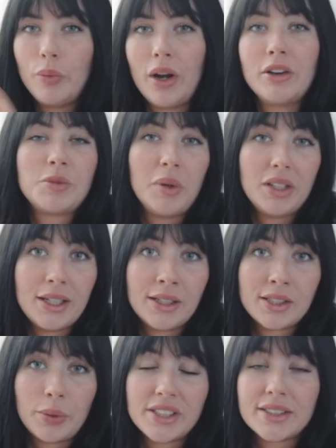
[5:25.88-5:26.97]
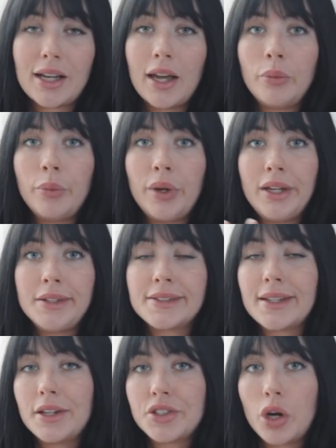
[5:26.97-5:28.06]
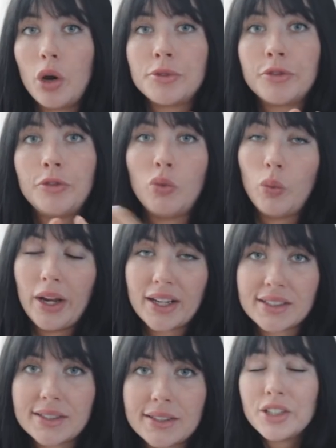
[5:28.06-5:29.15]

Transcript: When I was building Zoe's site, we decided to opt for Wix.